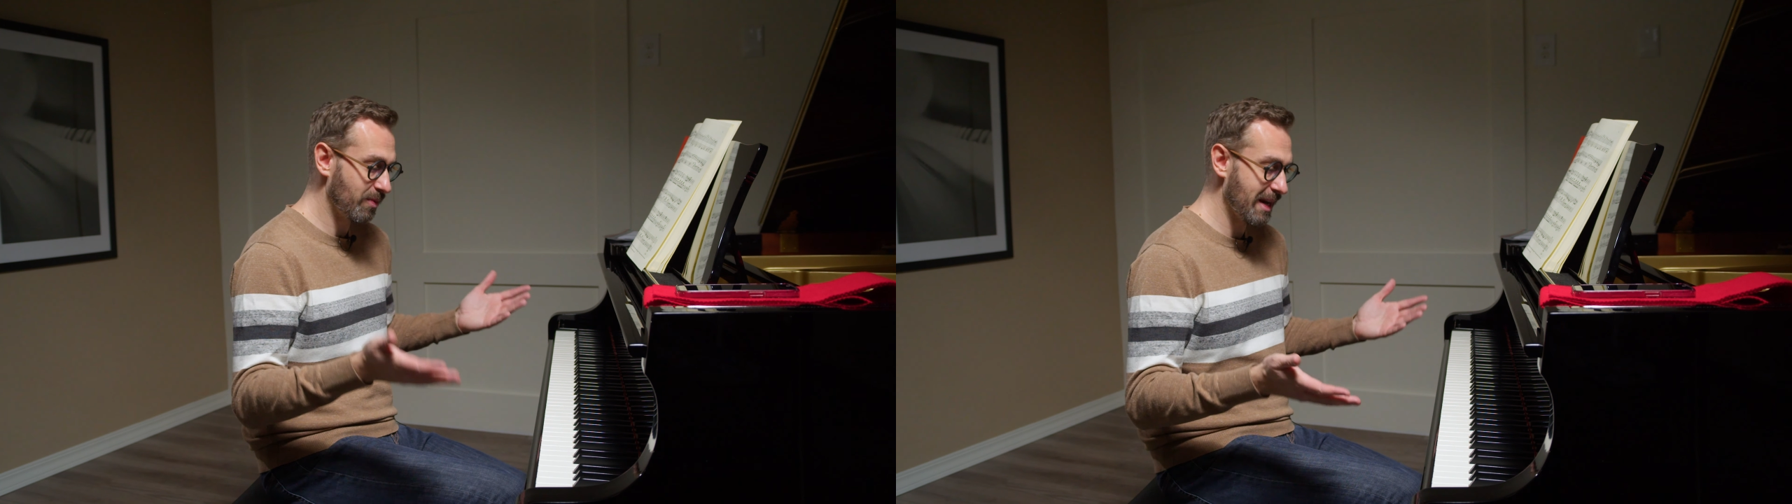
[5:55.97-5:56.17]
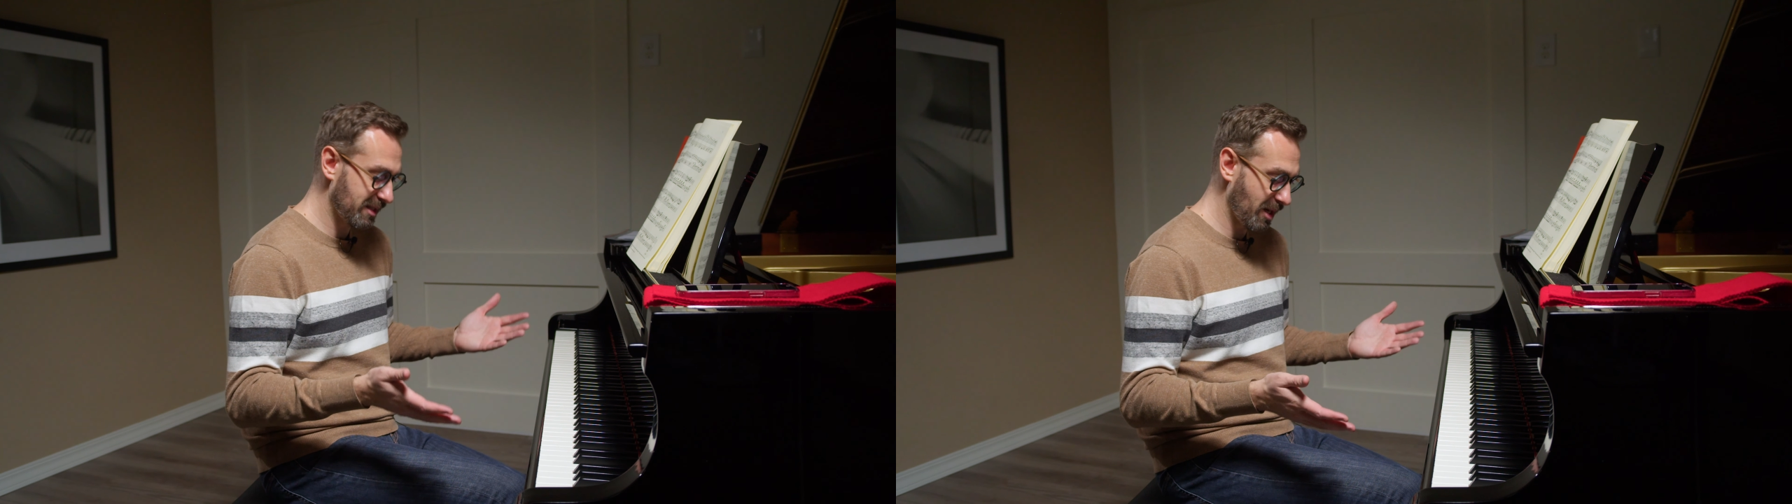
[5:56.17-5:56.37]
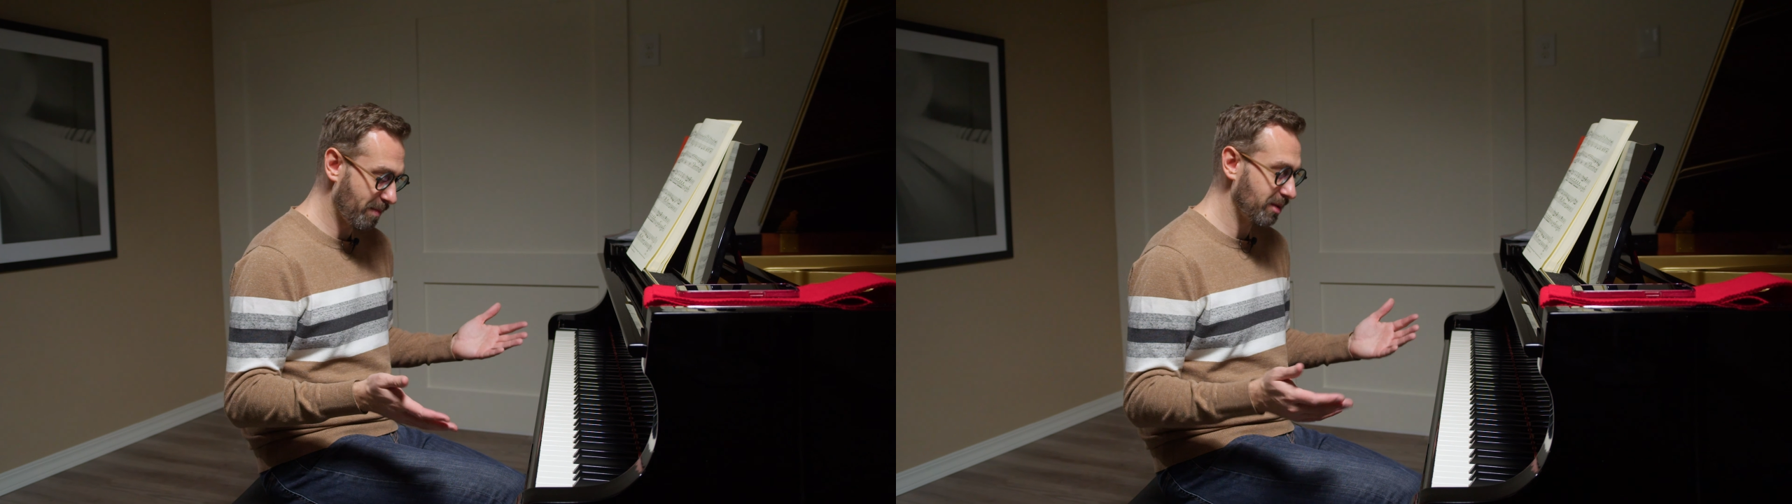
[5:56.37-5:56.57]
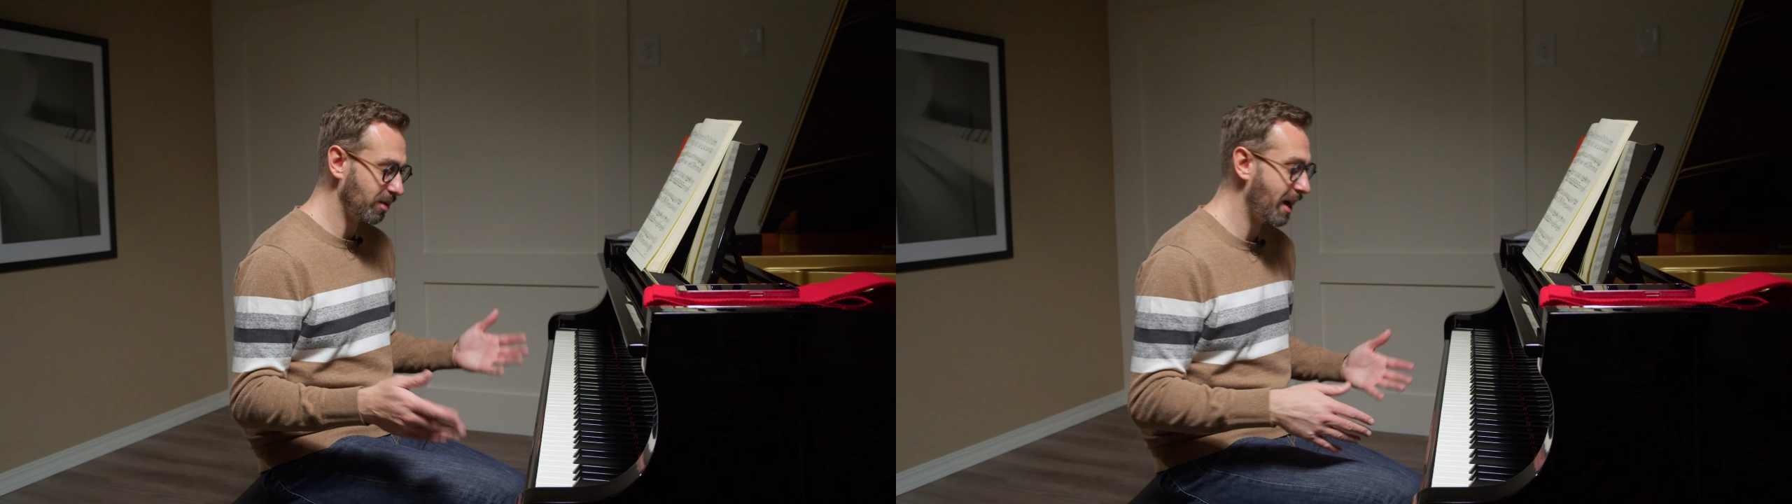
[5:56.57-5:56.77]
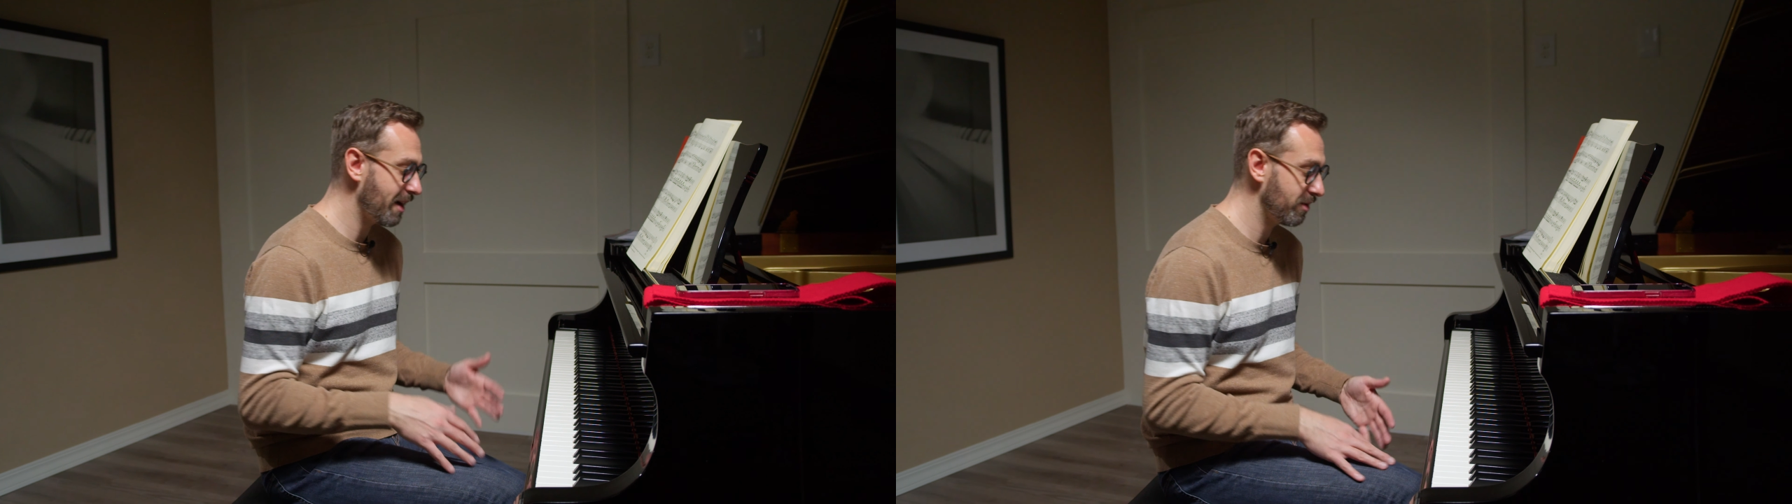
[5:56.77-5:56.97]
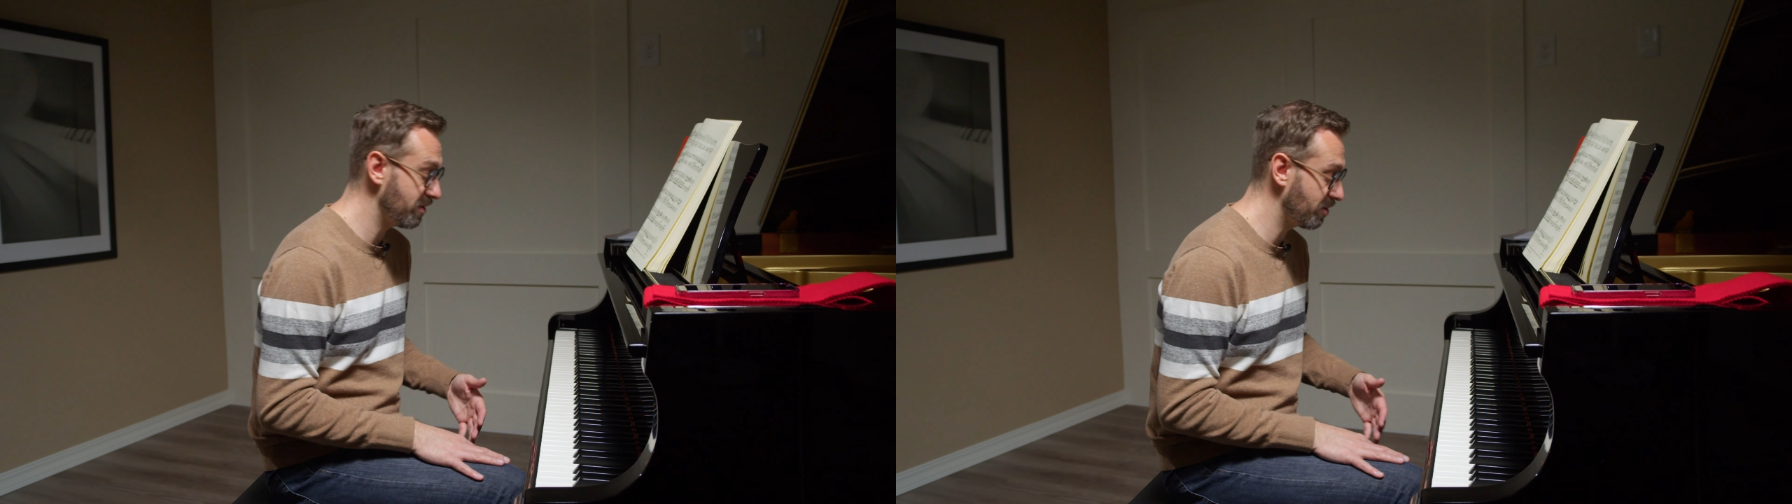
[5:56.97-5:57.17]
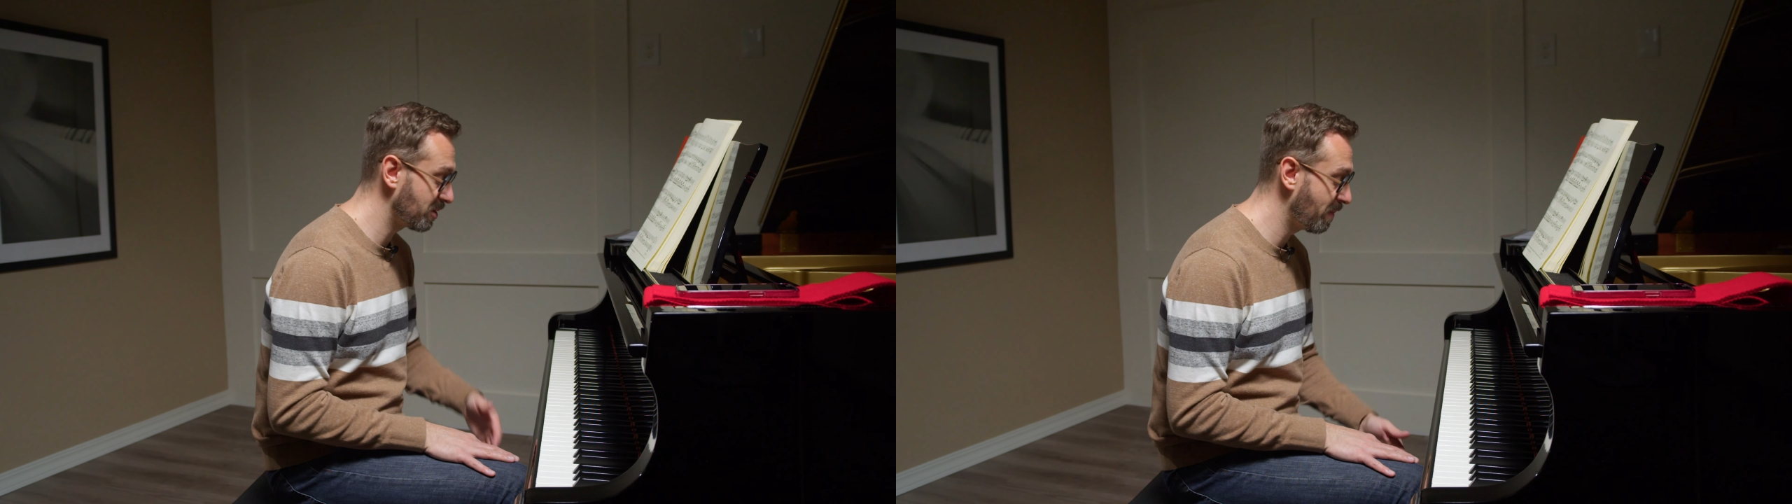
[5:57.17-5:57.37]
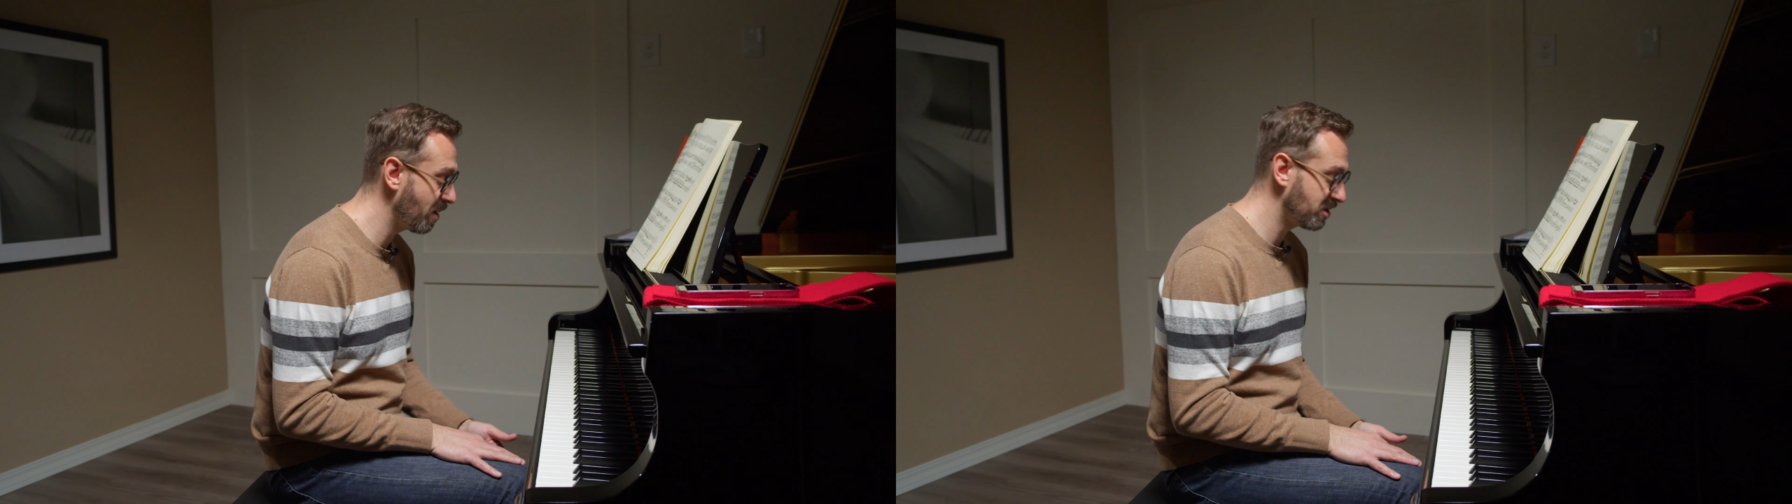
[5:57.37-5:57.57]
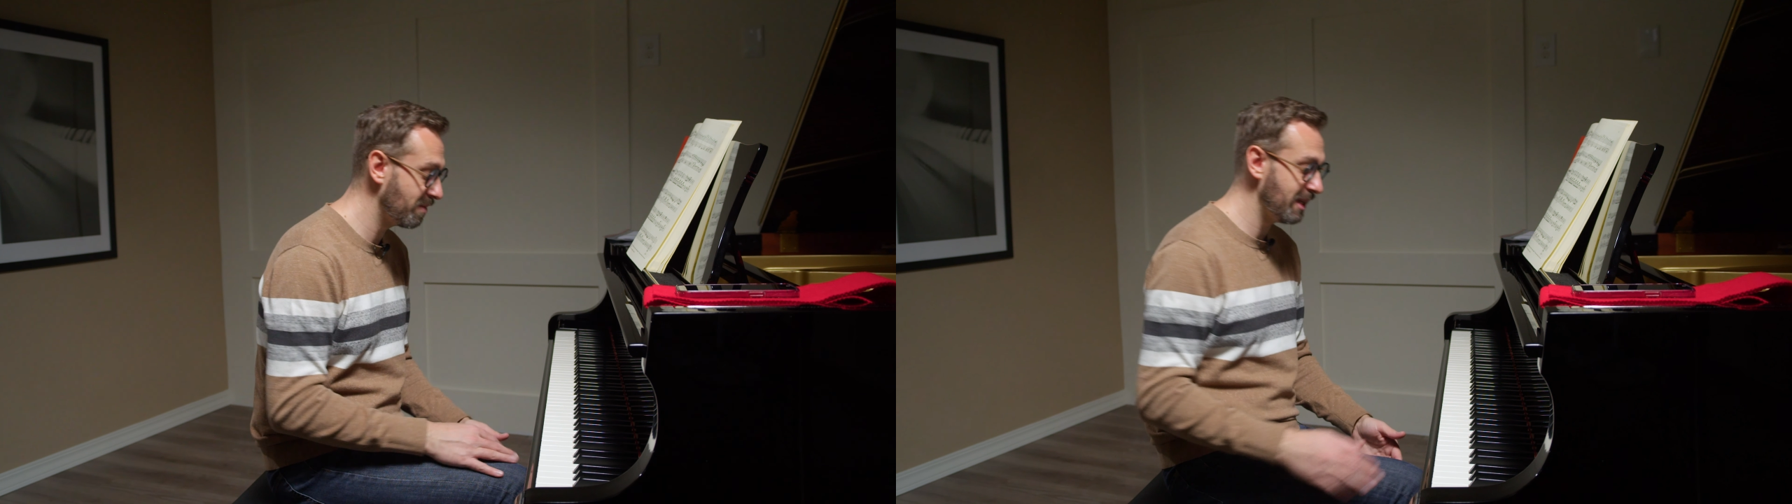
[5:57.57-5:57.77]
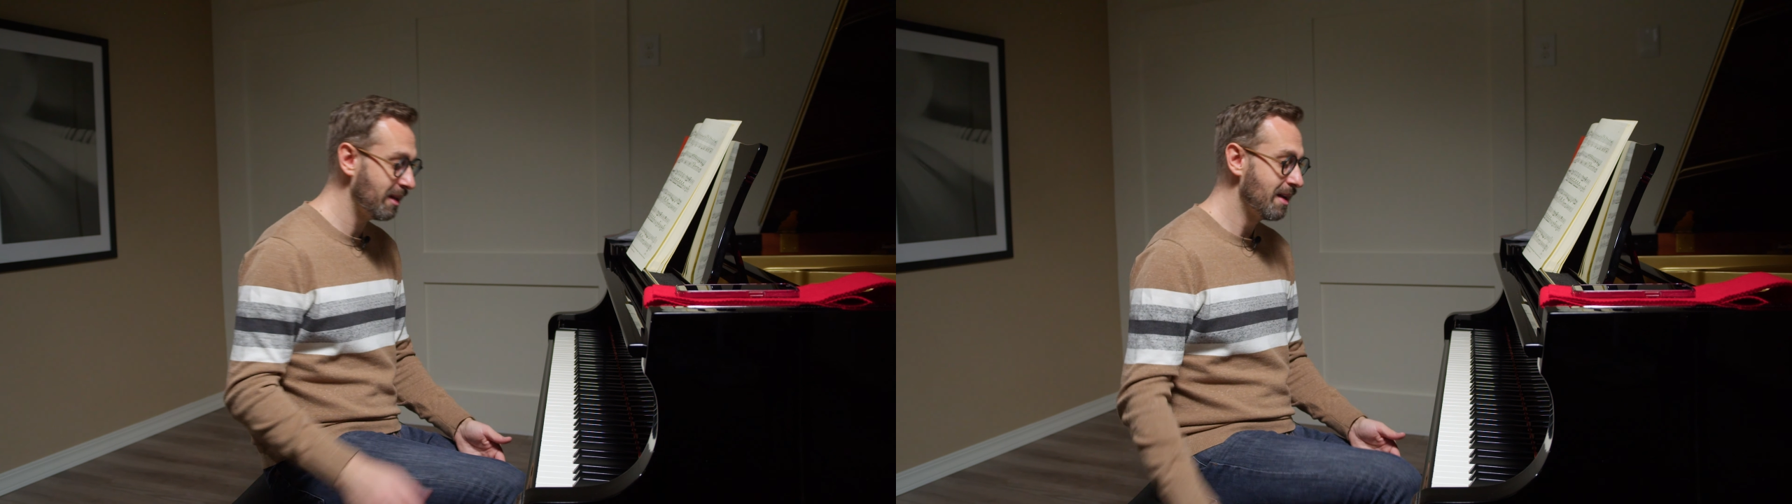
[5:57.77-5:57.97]
raised up a little higher than they're supposed to
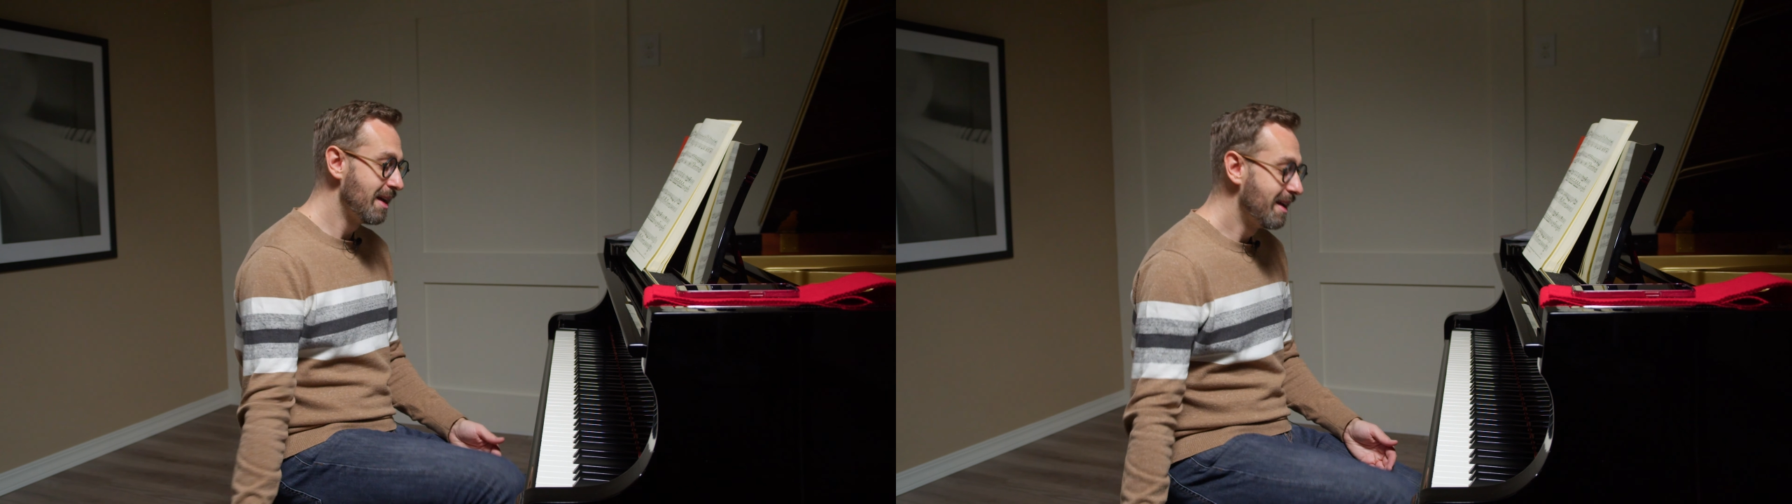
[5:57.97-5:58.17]
be.